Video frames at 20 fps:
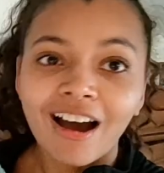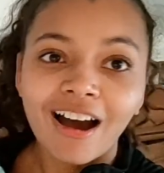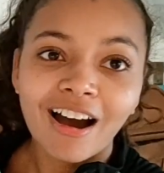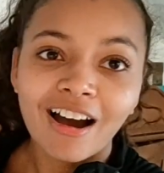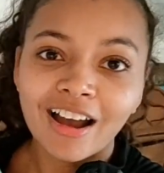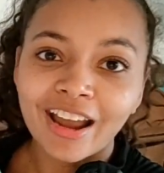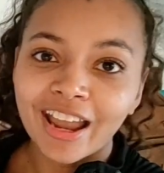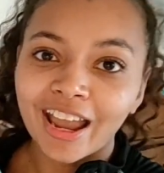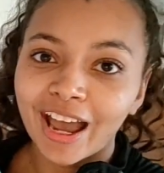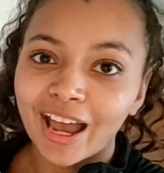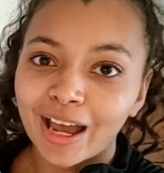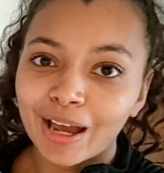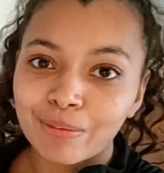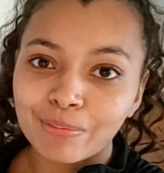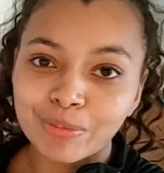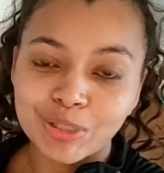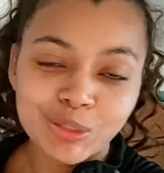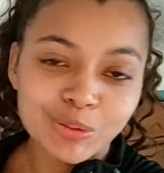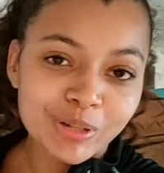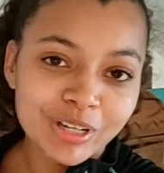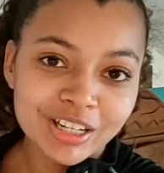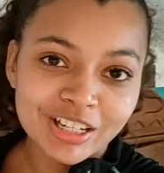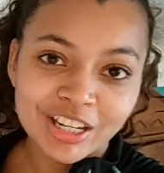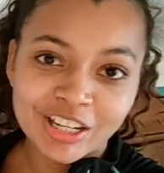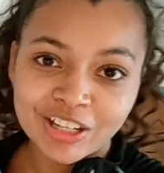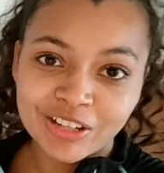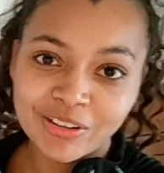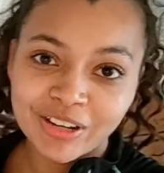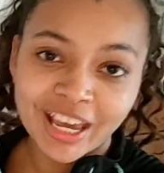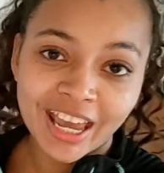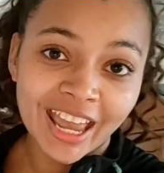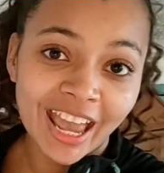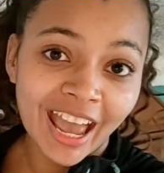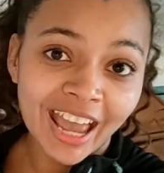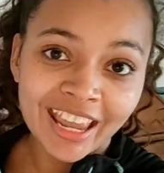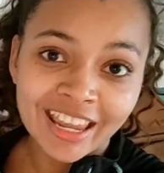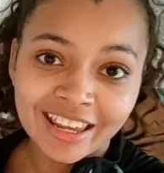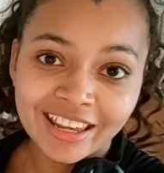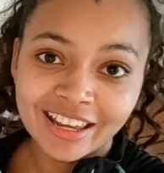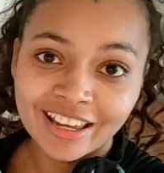I am between a UK
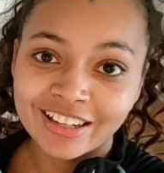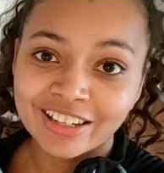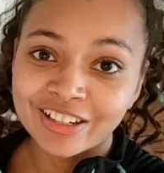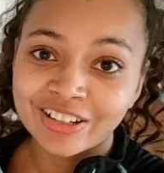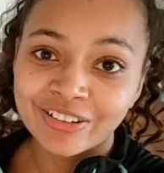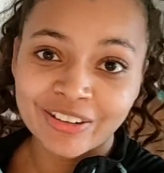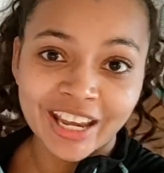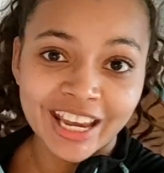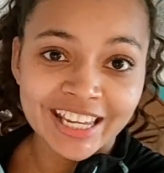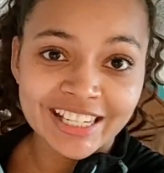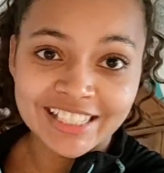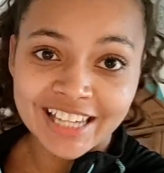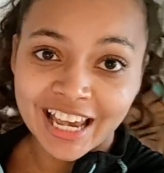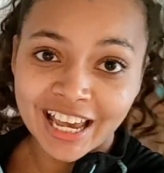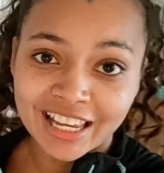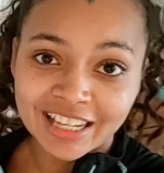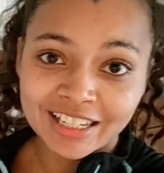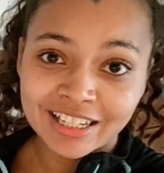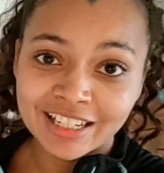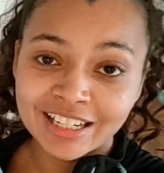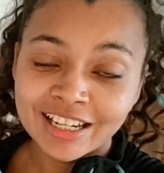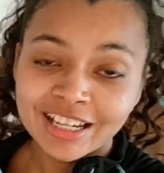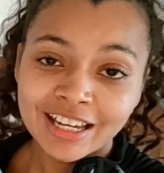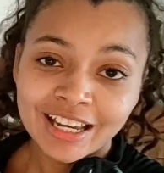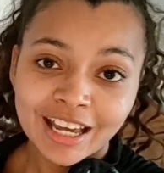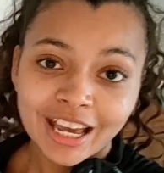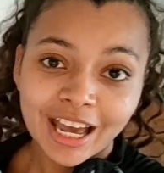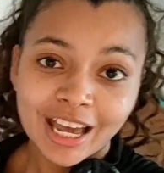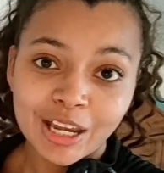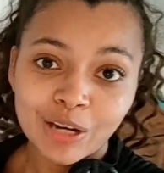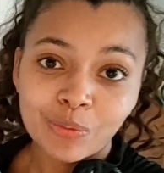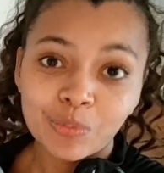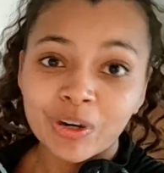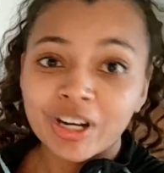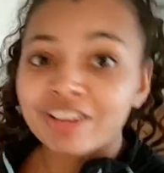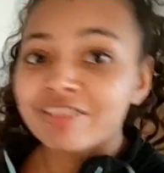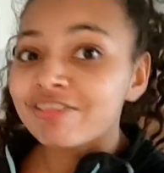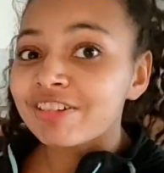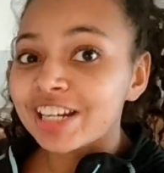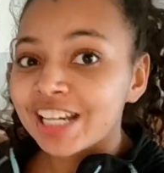8 and a UK 10, and what
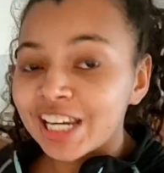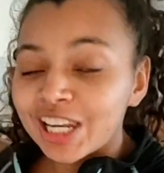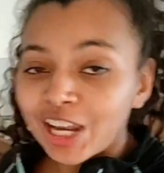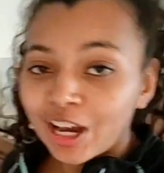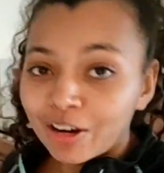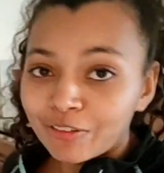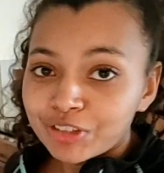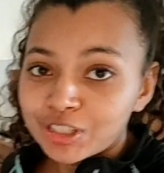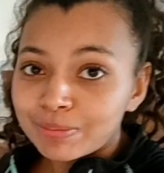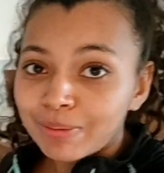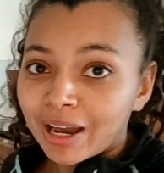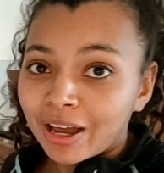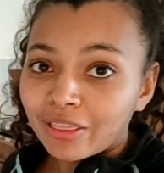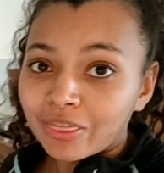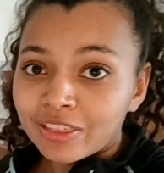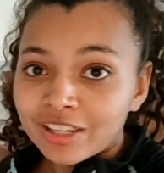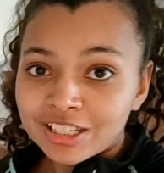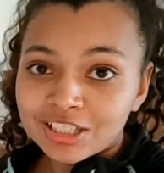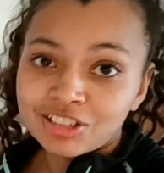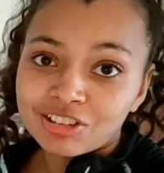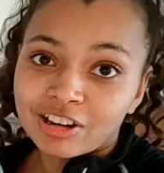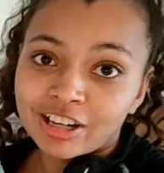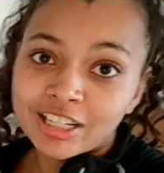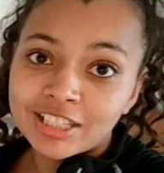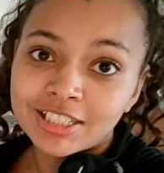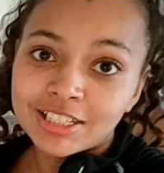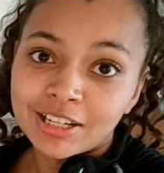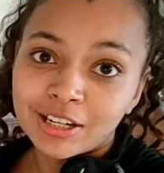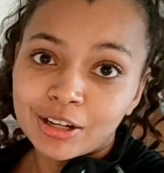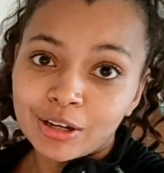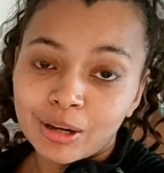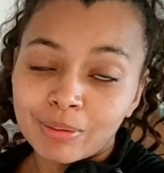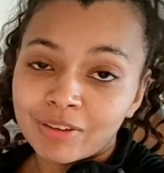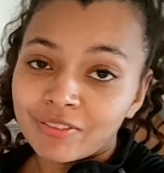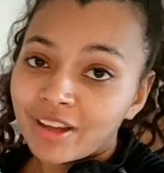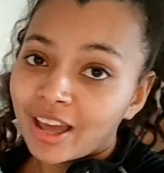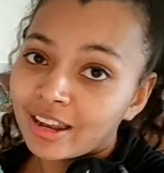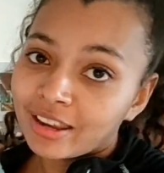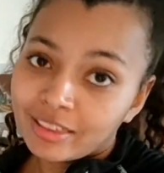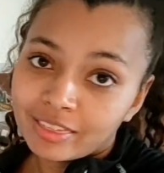I really loved about this dry suit
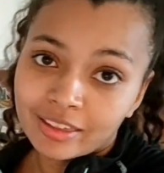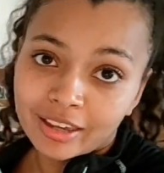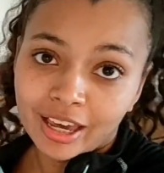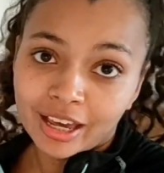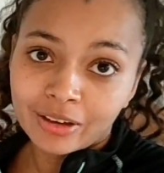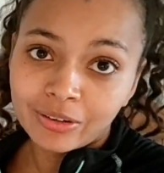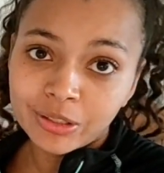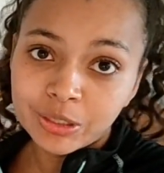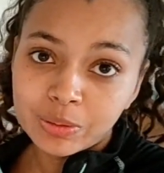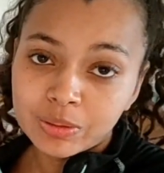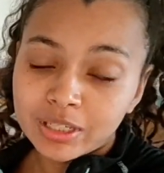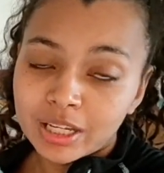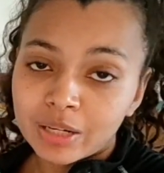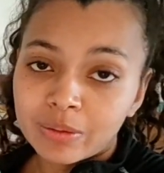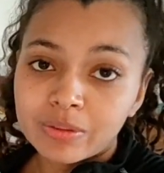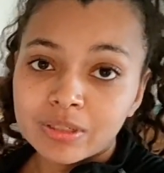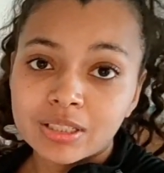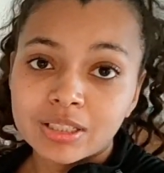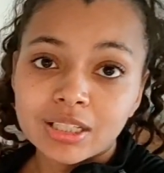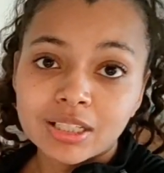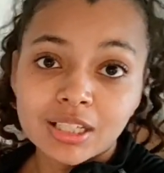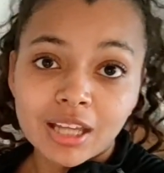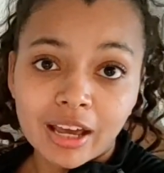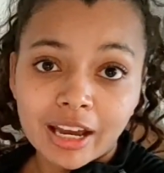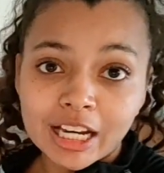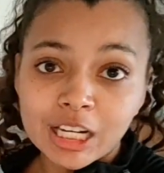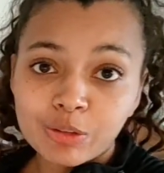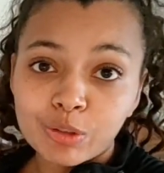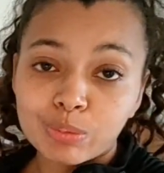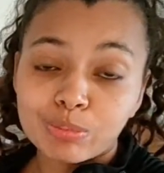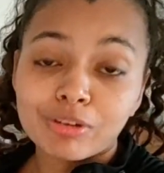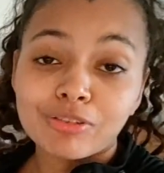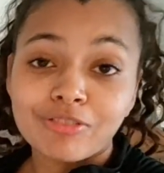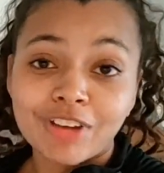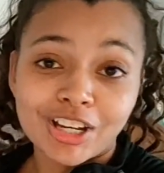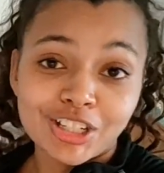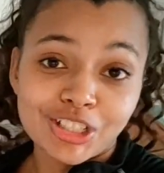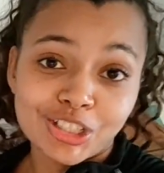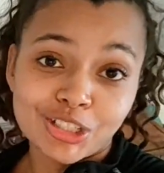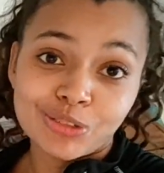above anything else was that it was designed with
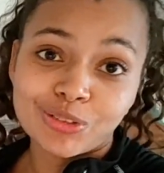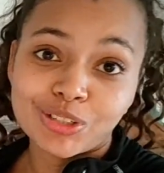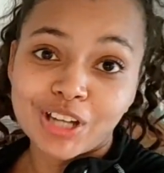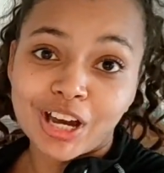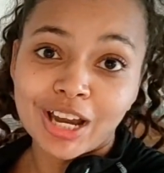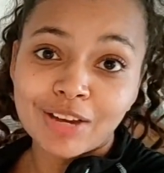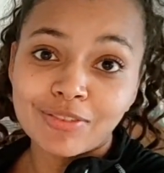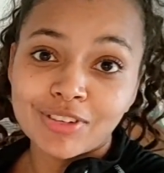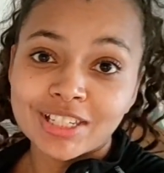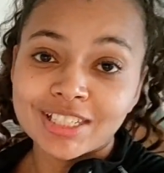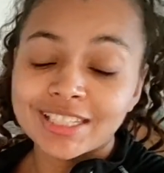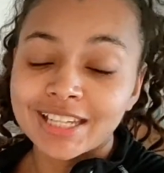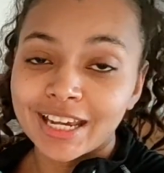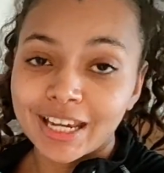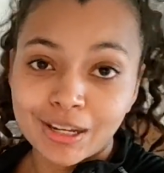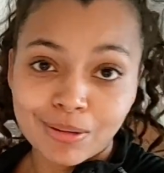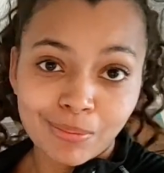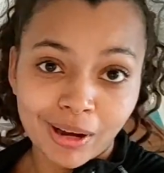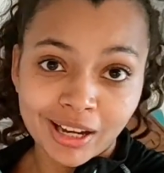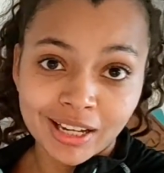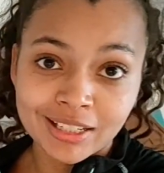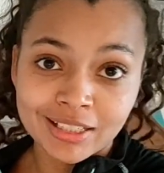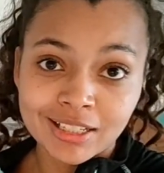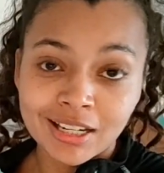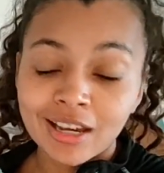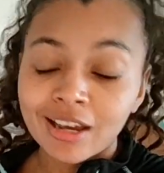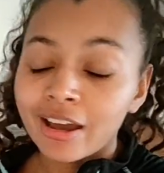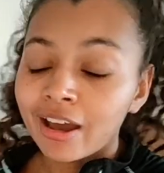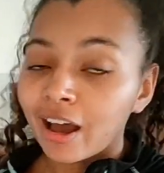professional divers in mind.